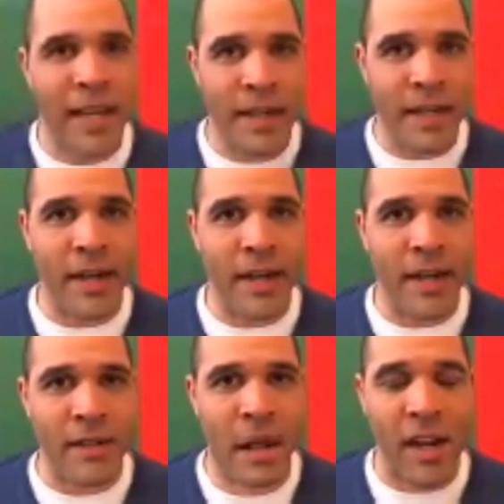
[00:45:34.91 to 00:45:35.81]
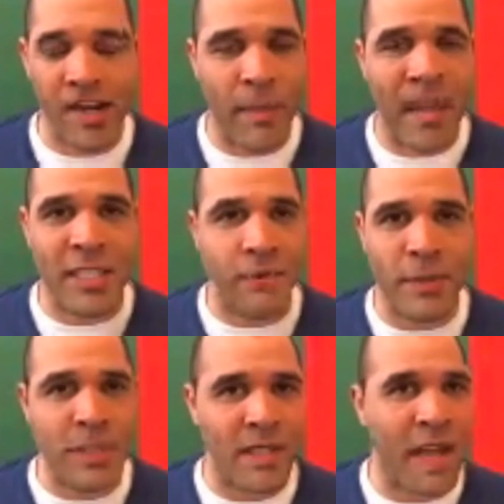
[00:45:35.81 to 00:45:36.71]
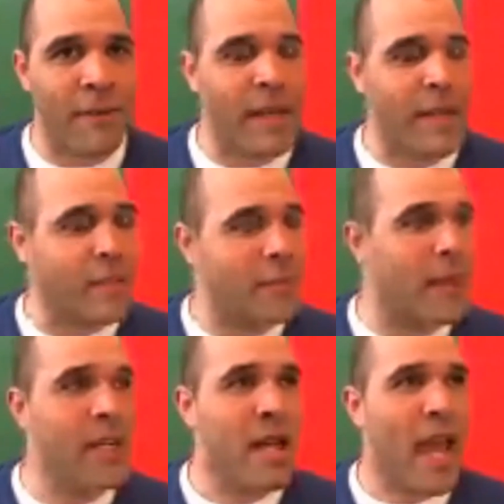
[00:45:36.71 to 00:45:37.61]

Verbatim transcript: and uh, Hockey Mask versus Knife Hands or whatever.